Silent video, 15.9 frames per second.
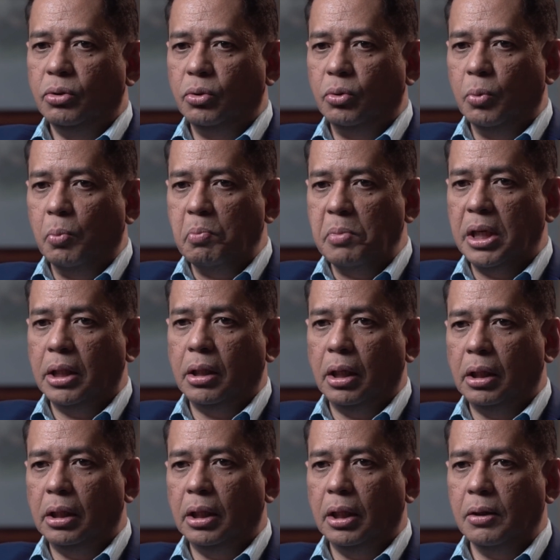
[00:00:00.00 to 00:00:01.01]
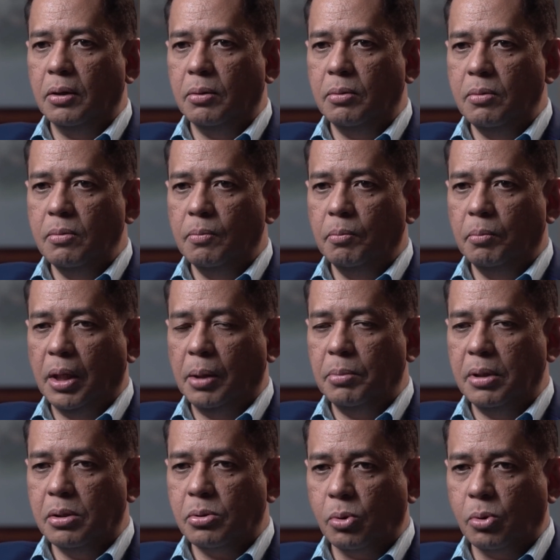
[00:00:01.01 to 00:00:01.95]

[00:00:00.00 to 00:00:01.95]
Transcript: to meeting and maybe